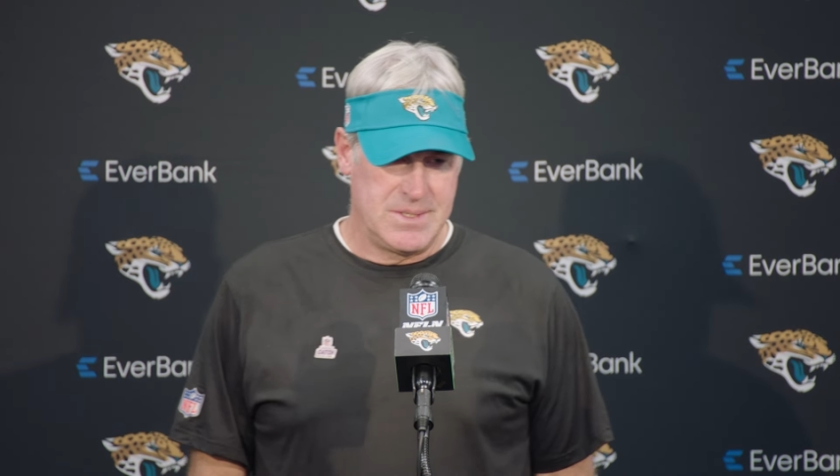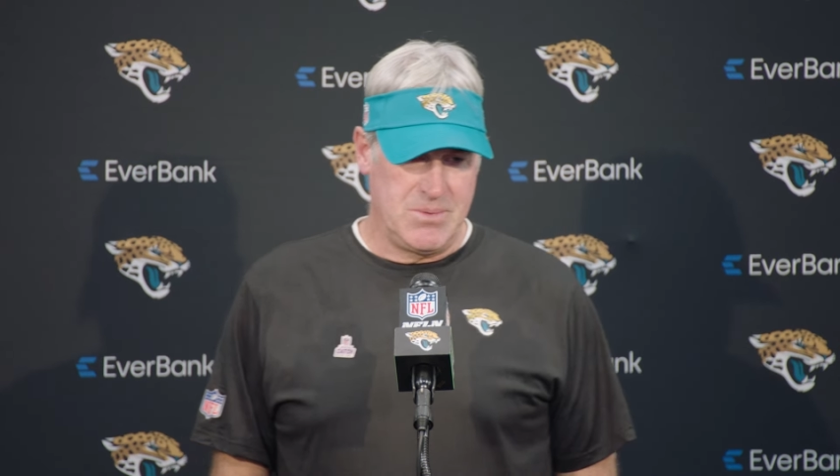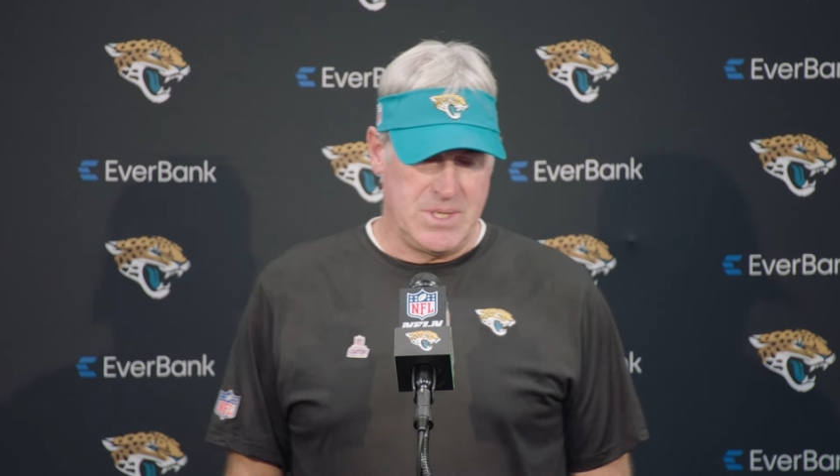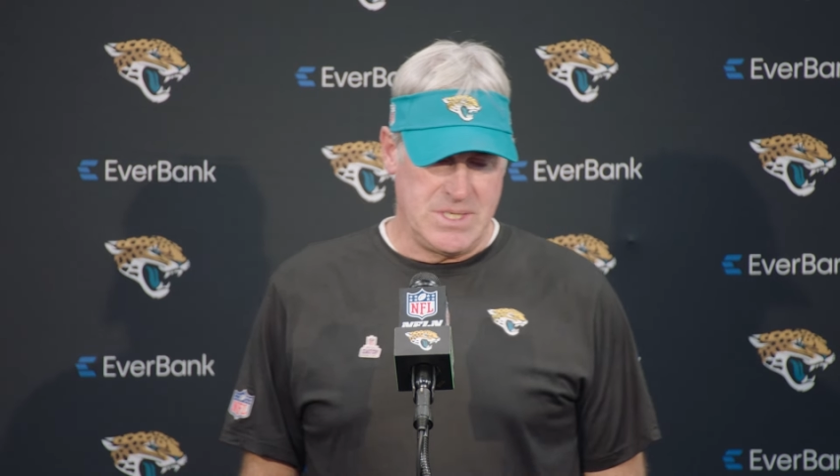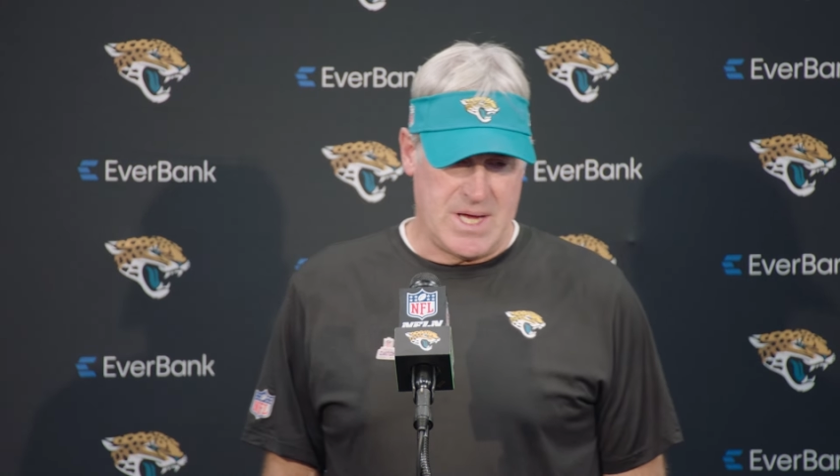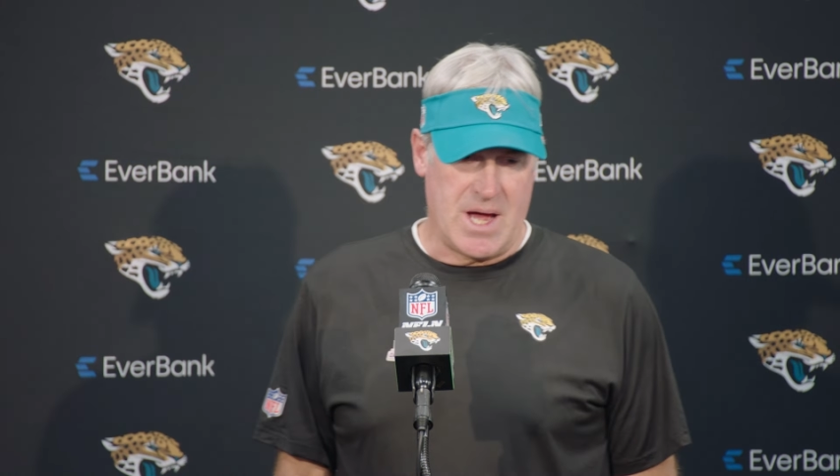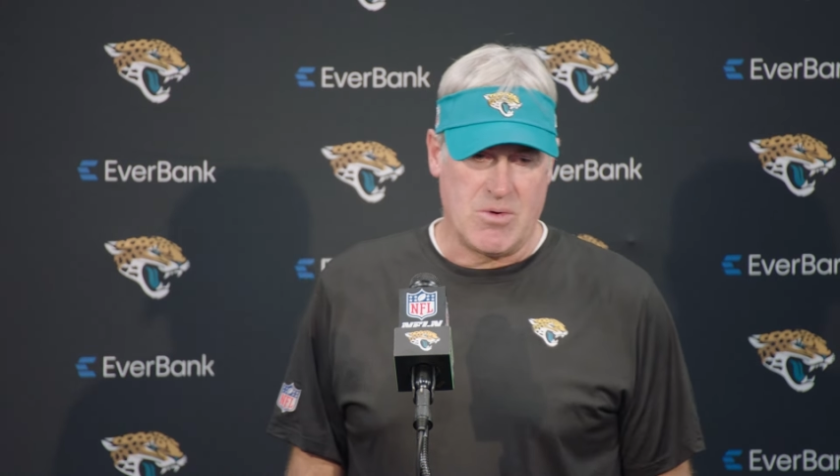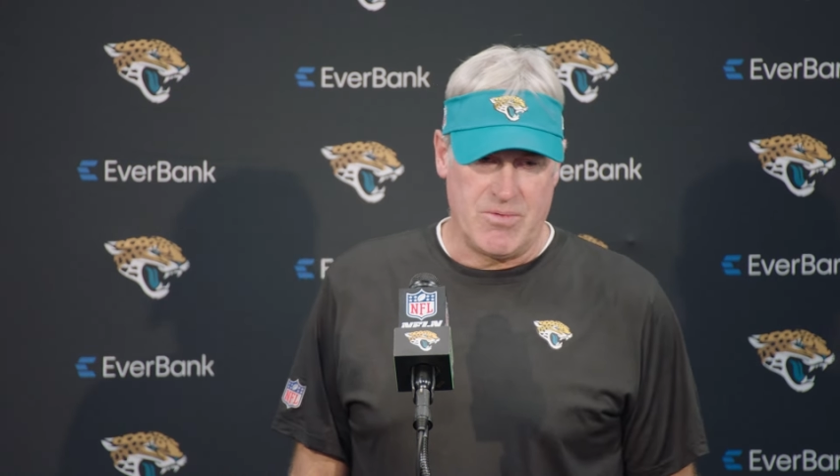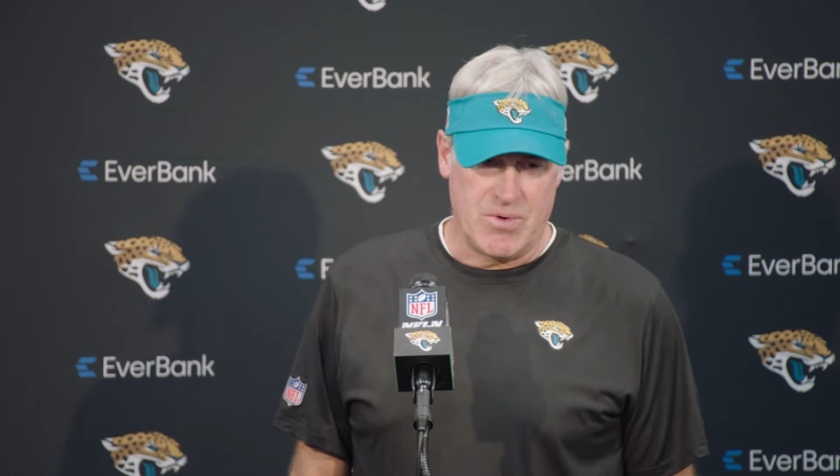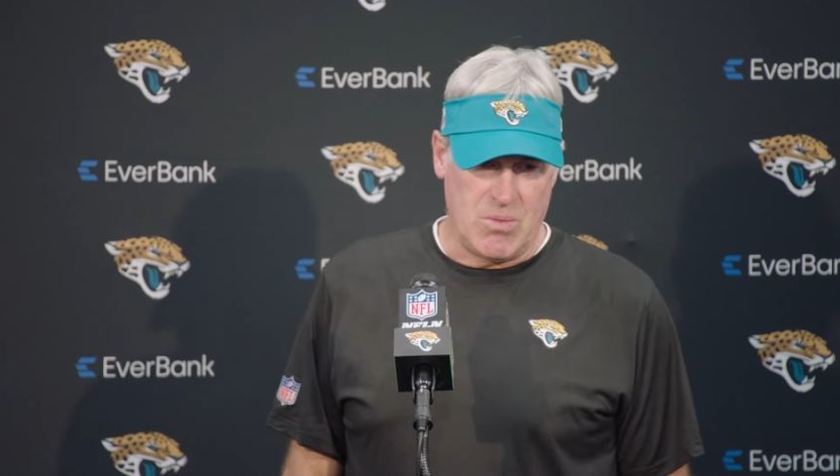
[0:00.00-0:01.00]
We didn't
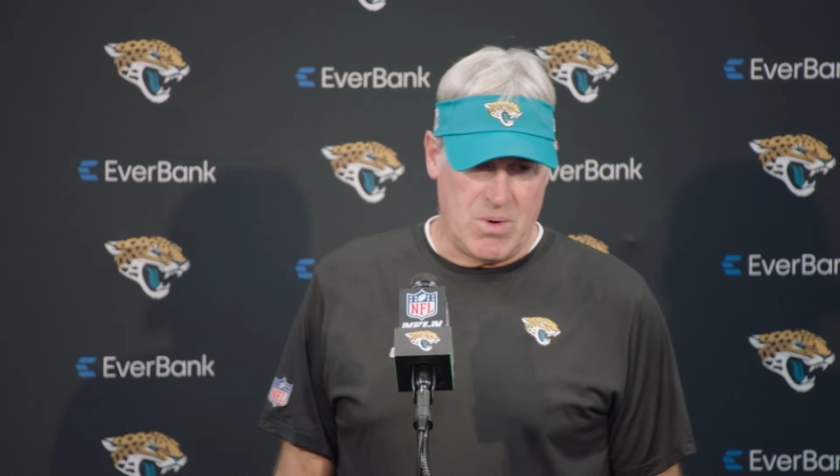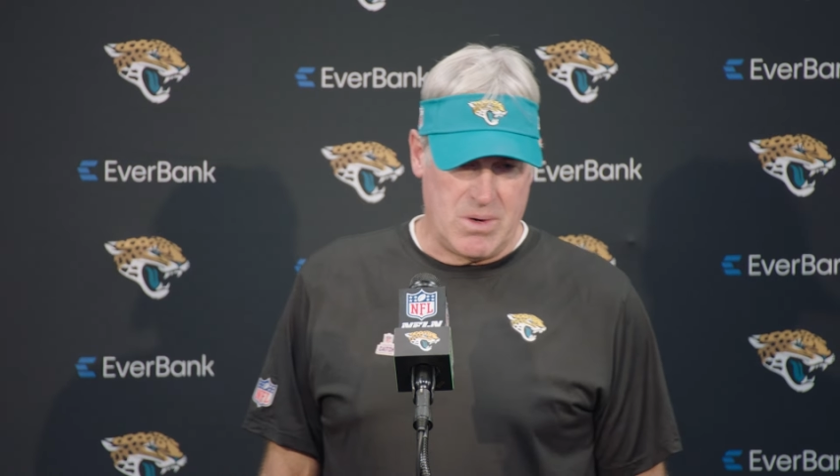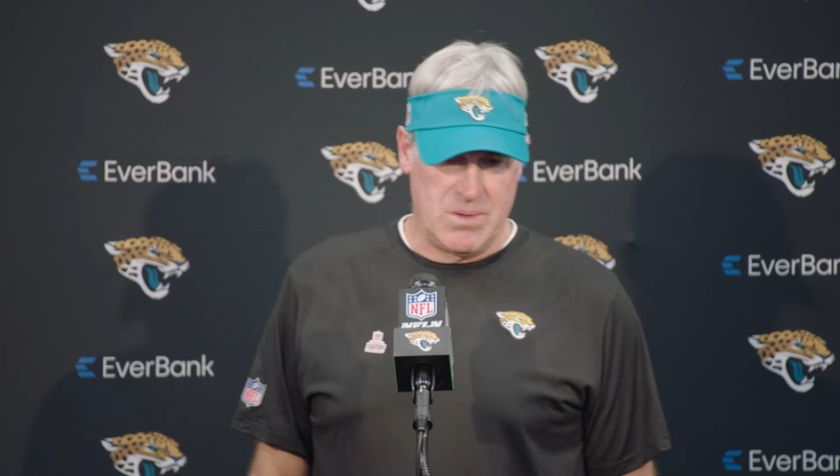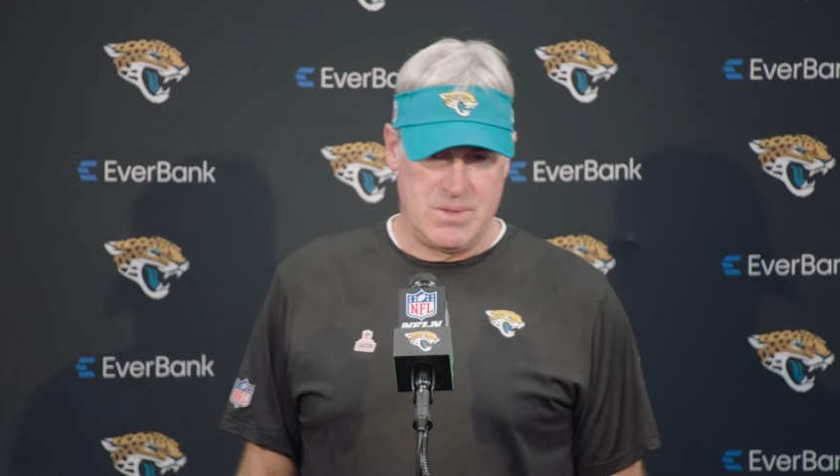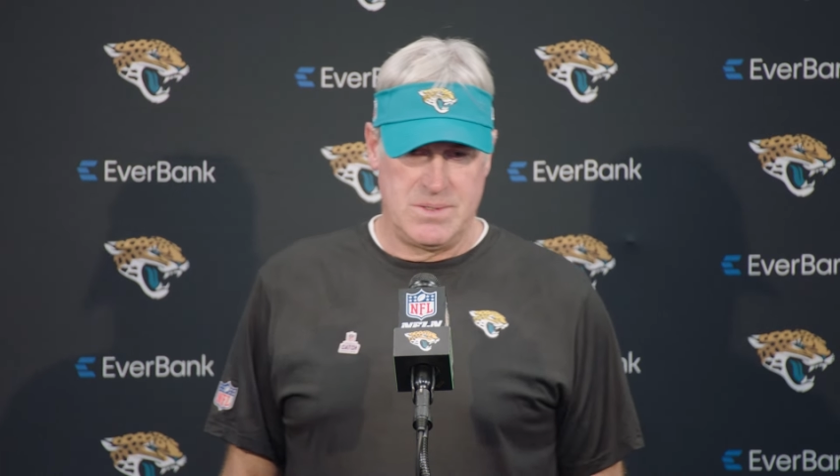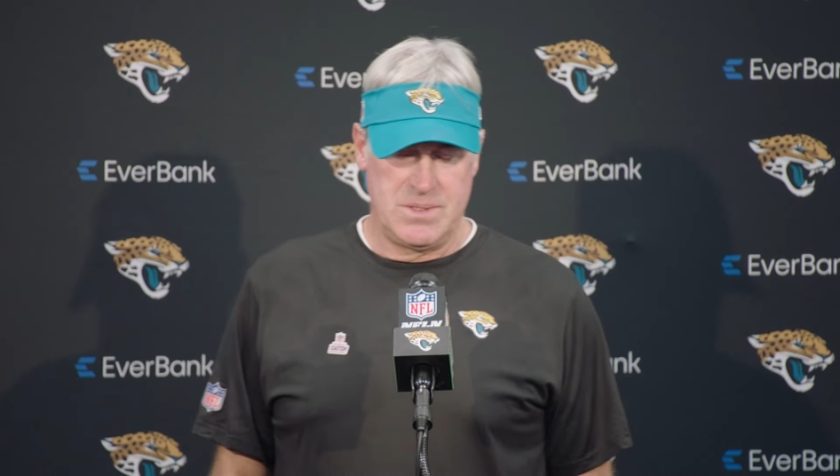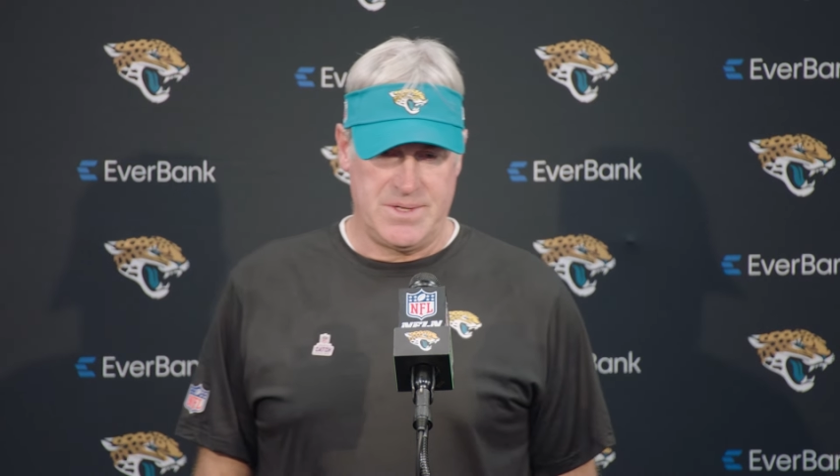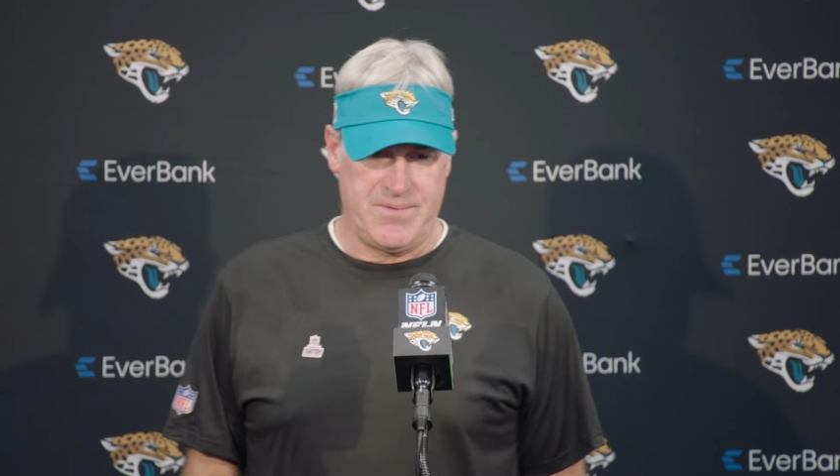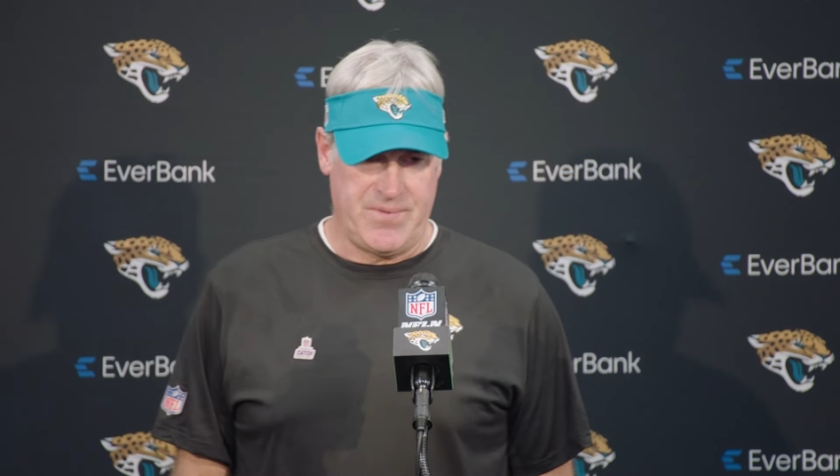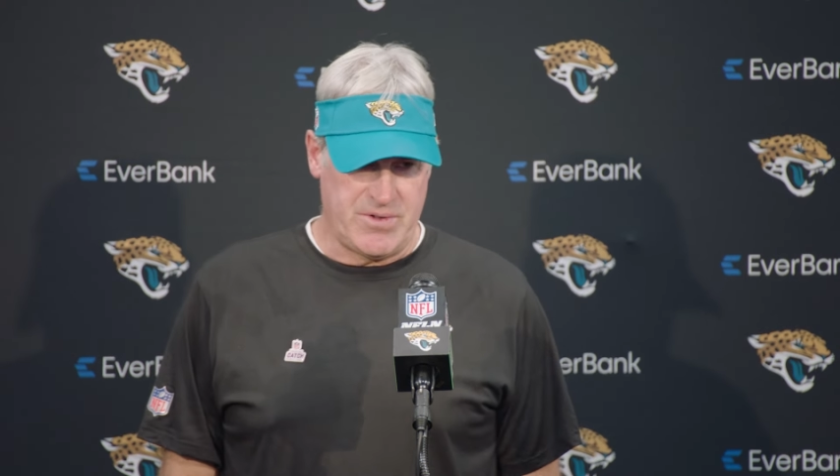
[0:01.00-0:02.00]
tackle very well
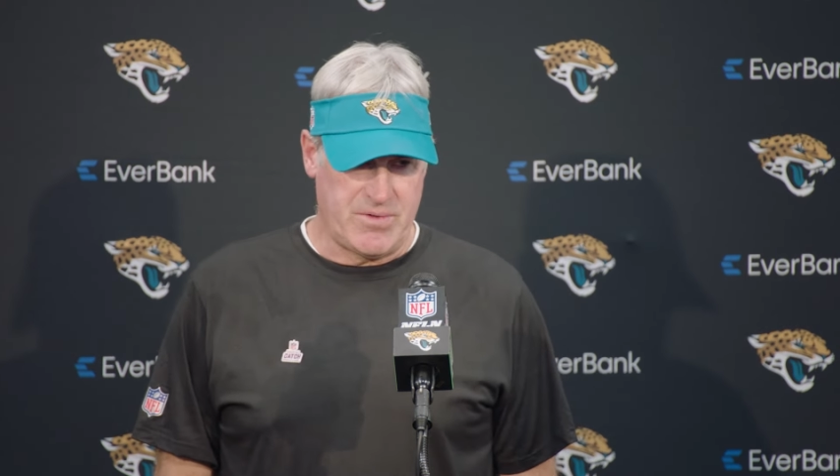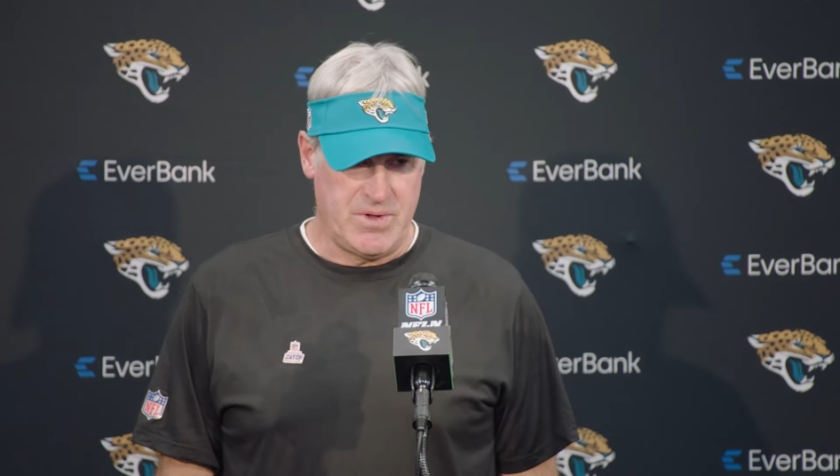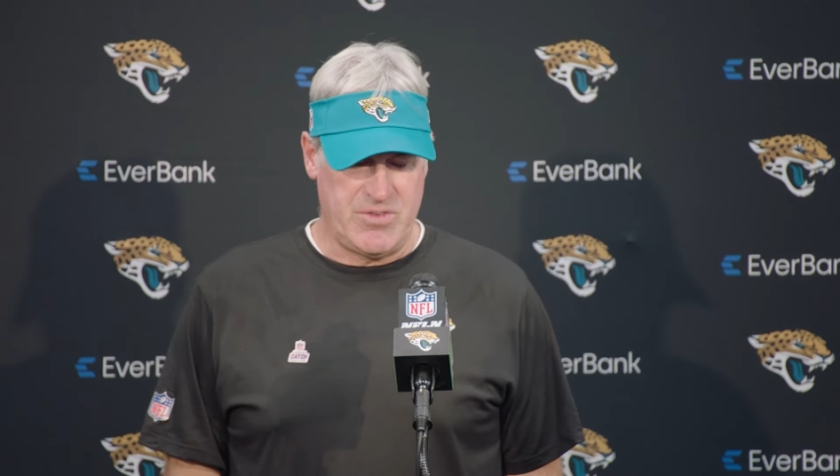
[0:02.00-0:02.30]
defensively.